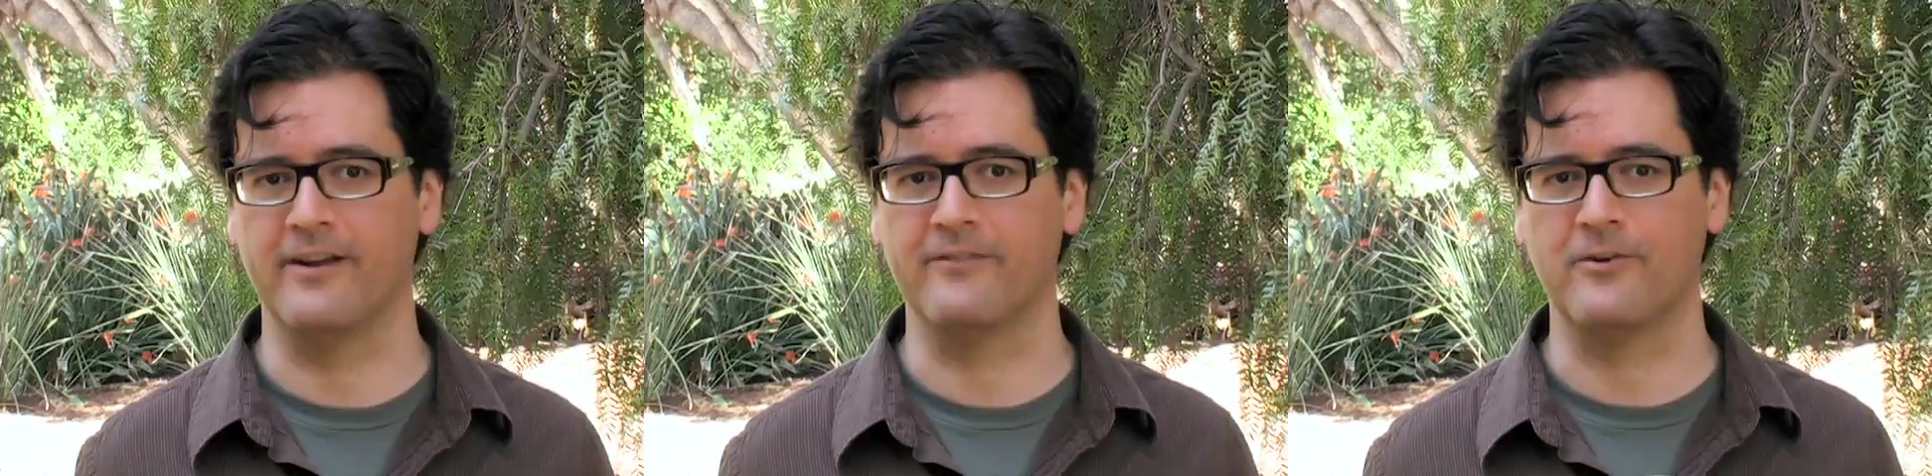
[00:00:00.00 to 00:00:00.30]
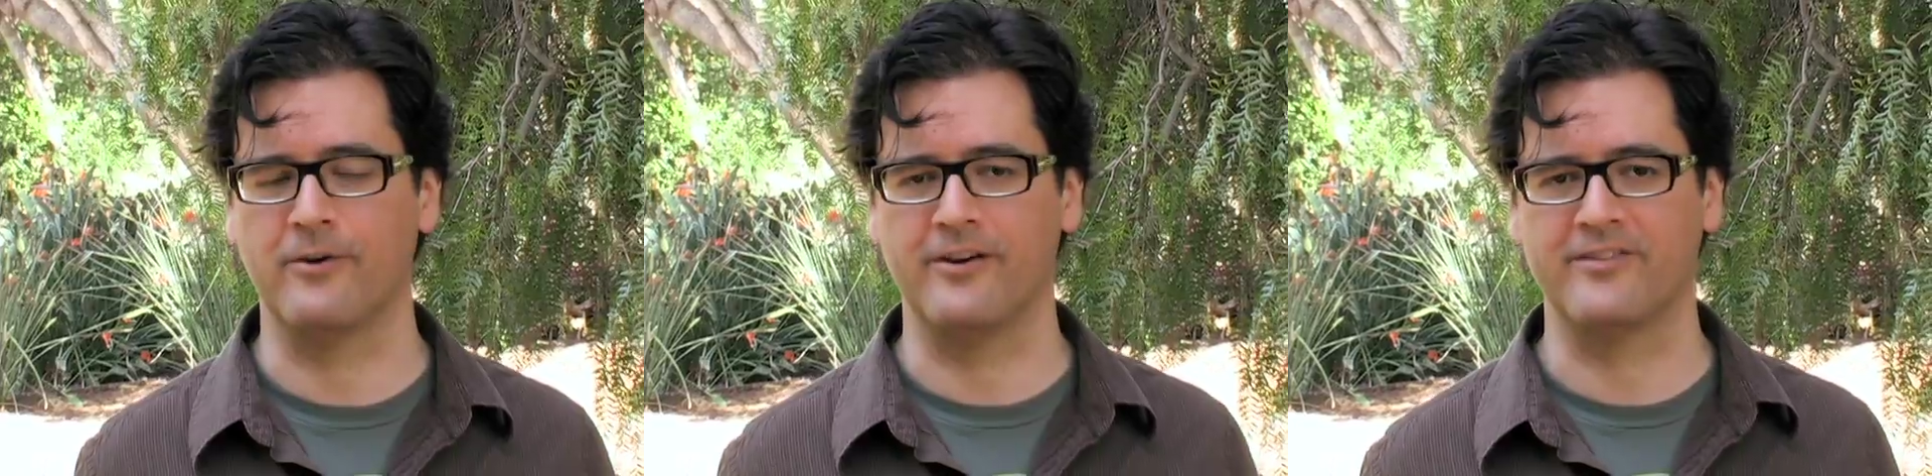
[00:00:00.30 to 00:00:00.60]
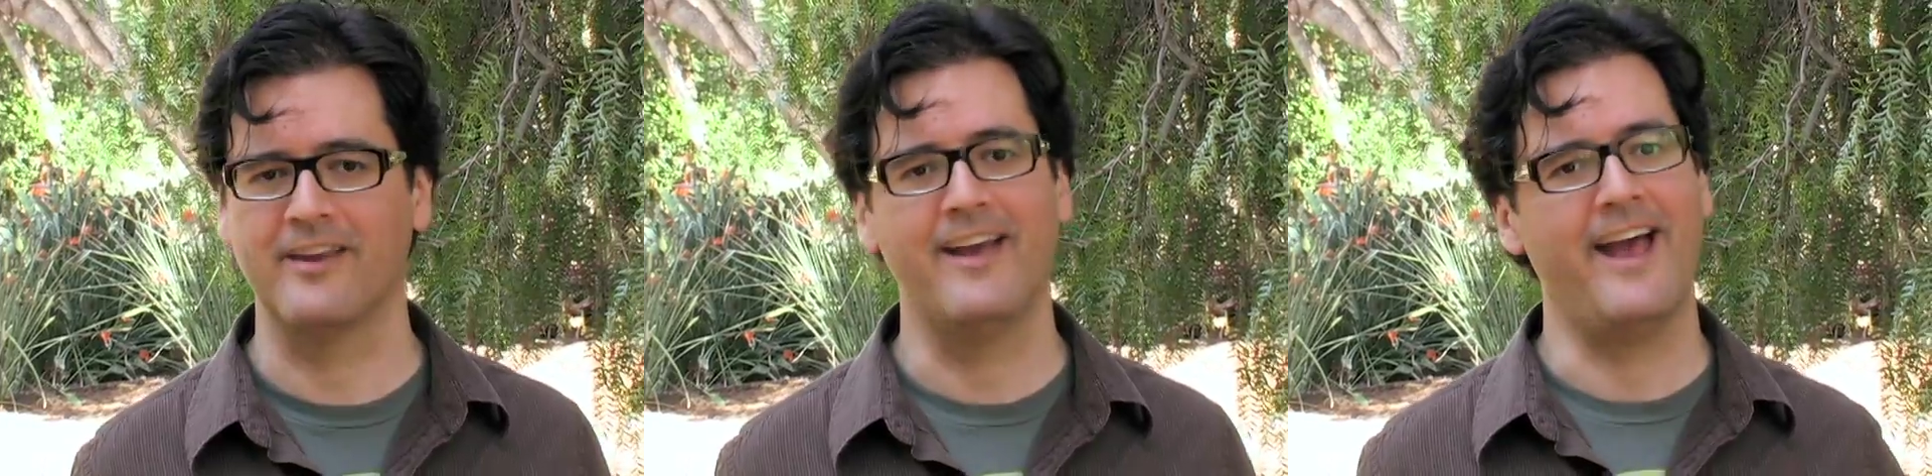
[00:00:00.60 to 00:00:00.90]
of
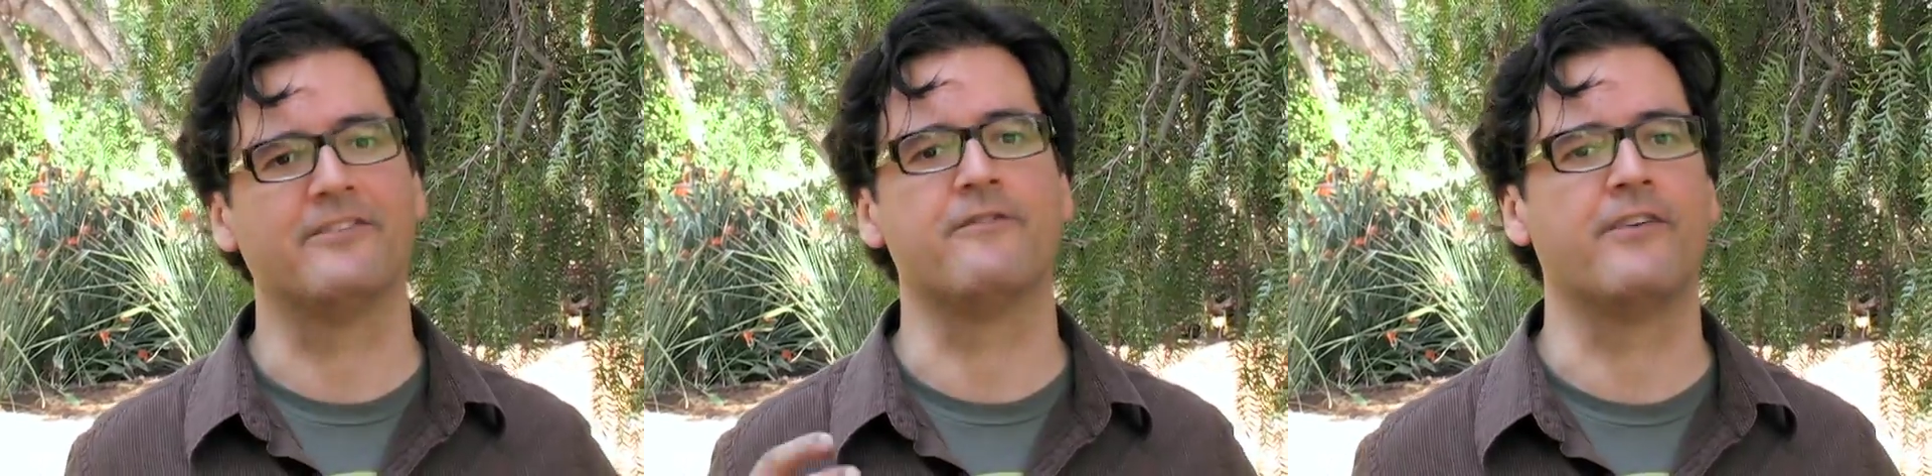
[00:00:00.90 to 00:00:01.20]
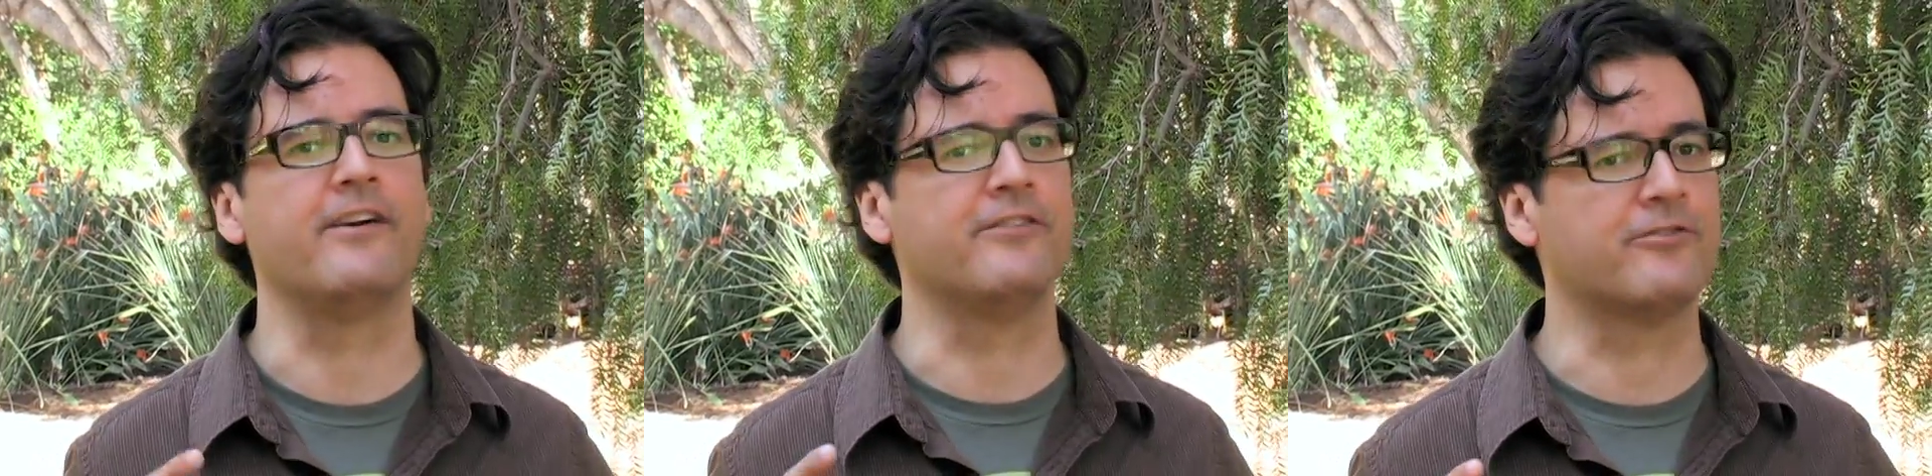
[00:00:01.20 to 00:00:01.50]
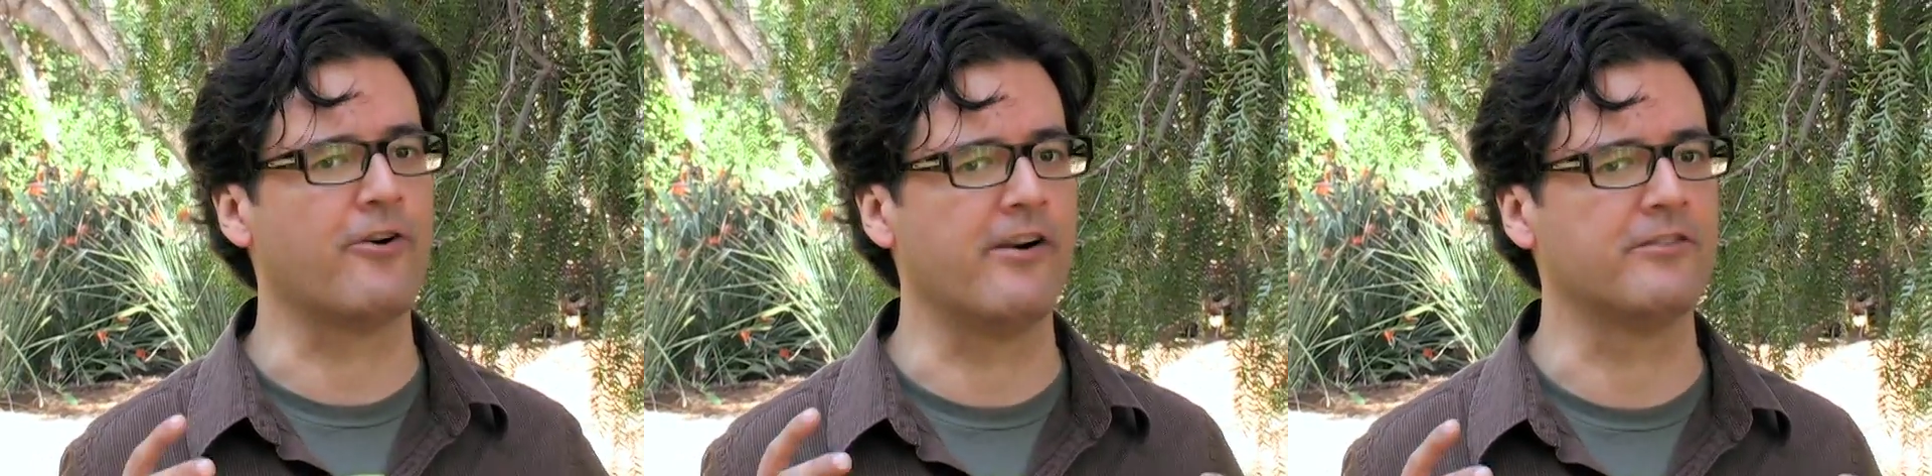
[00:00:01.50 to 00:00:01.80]
course, has a very
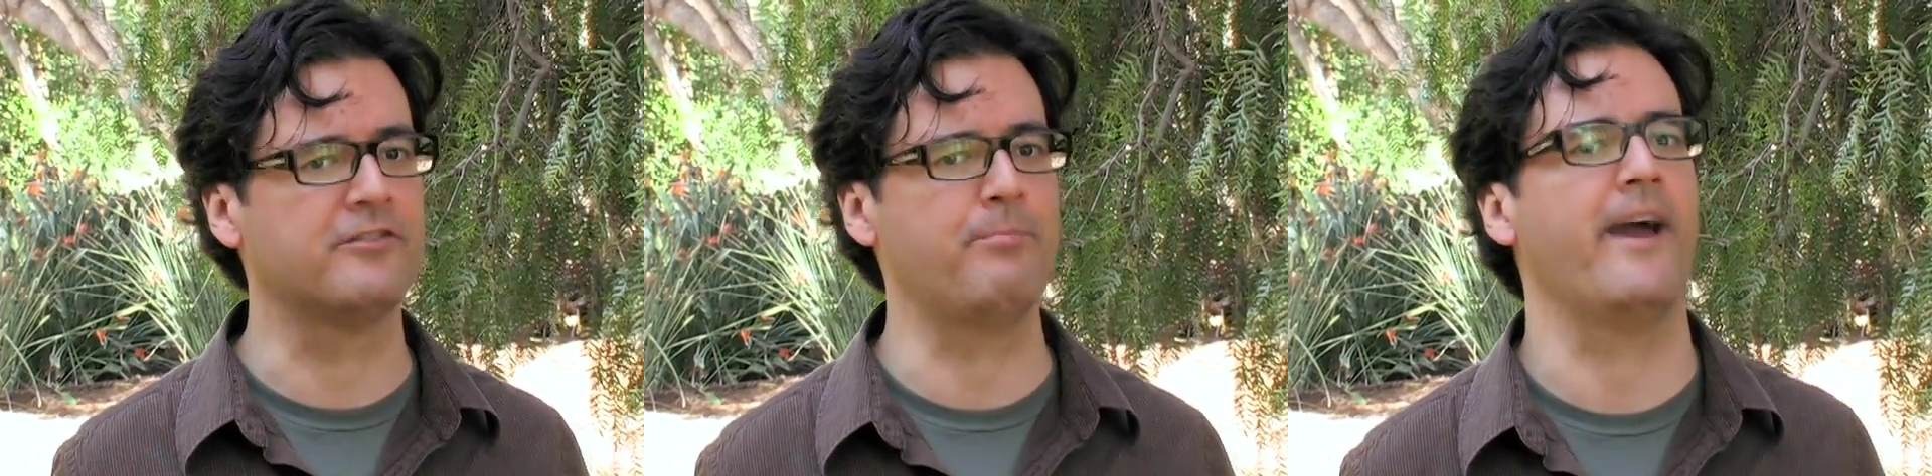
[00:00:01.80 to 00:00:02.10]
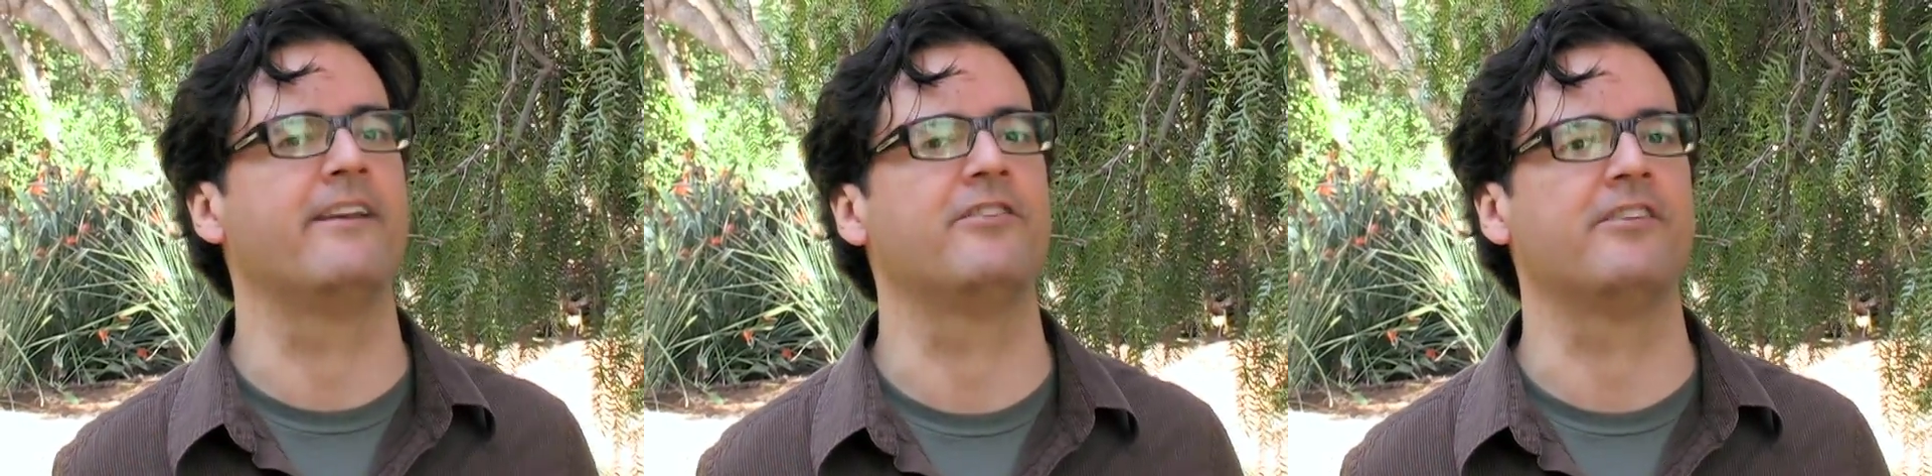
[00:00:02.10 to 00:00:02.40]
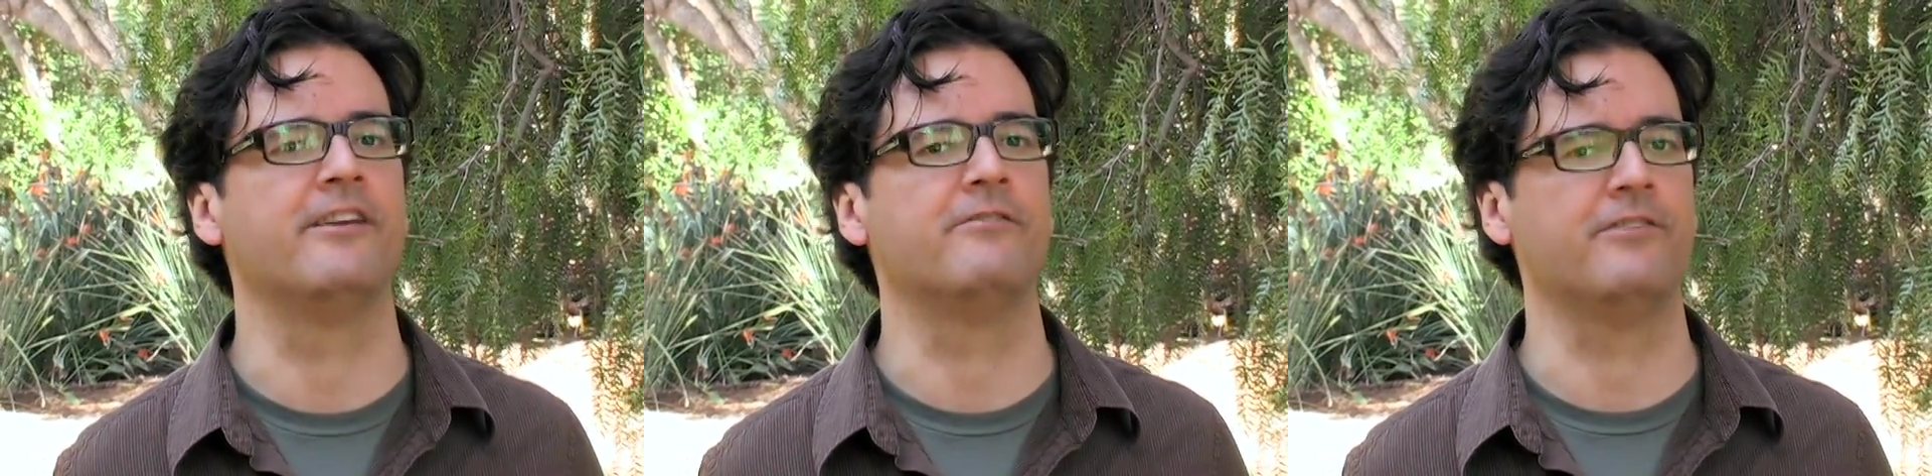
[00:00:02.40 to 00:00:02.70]
strong Spanish
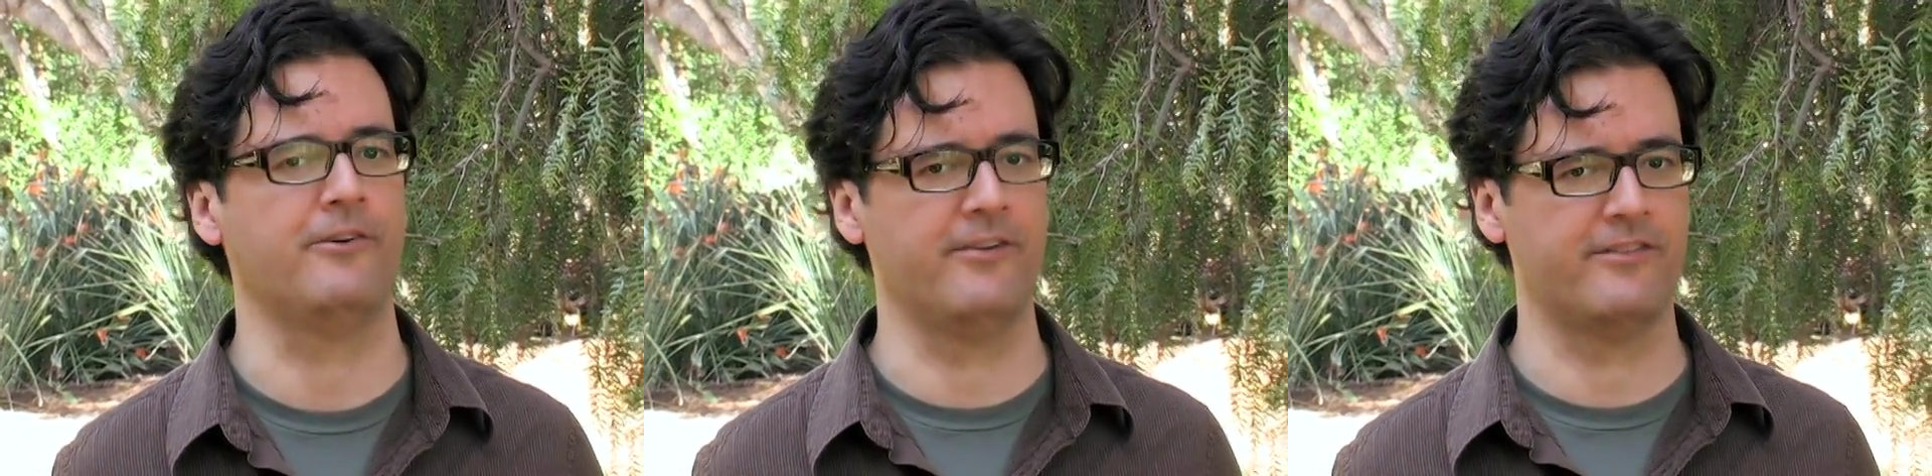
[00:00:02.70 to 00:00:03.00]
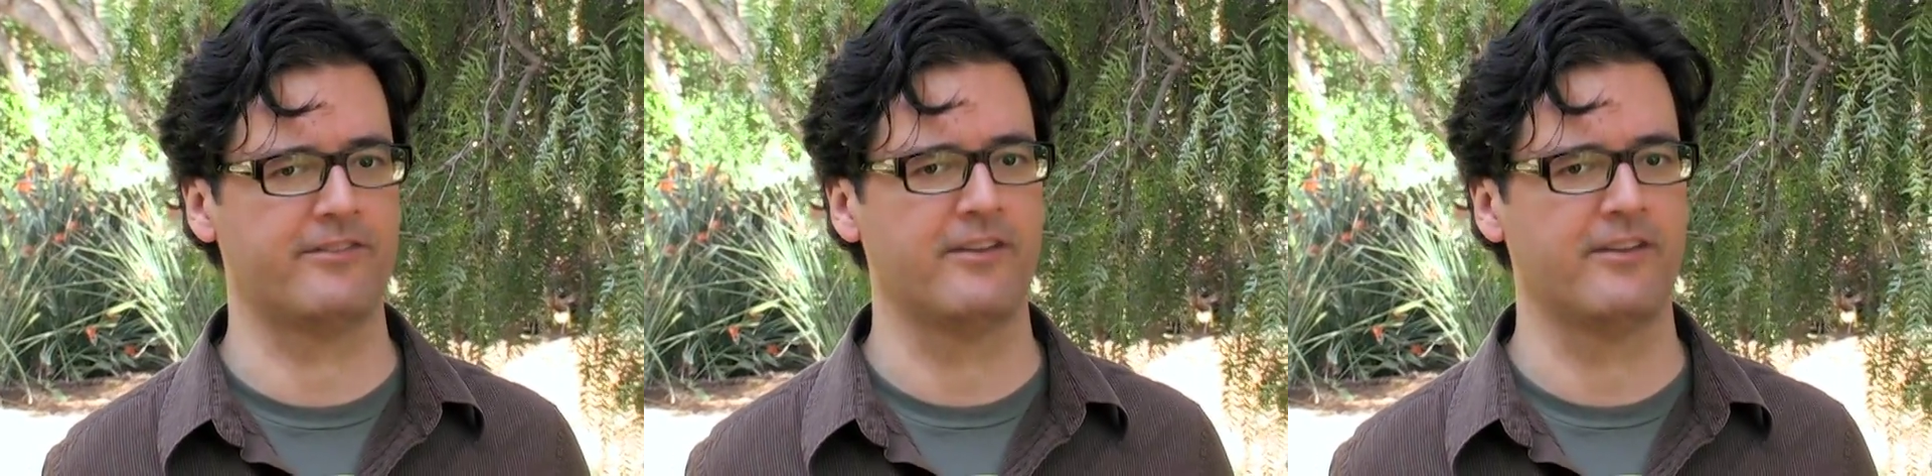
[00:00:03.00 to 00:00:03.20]
influence.